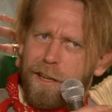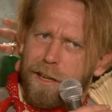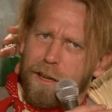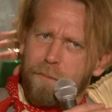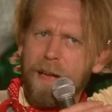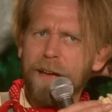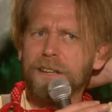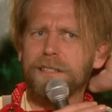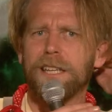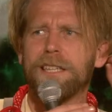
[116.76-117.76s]

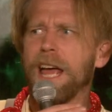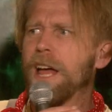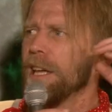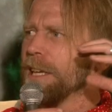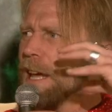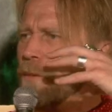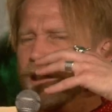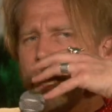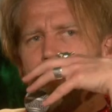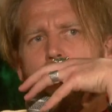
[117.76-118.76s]
that's the town. Yeah,
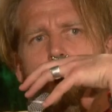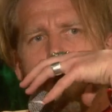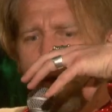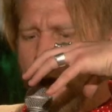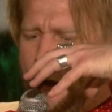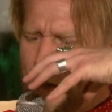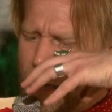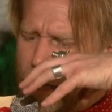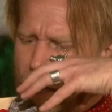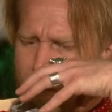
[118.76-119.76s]
what's happening? Oh, hi,
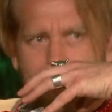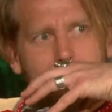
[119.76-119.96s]
lid.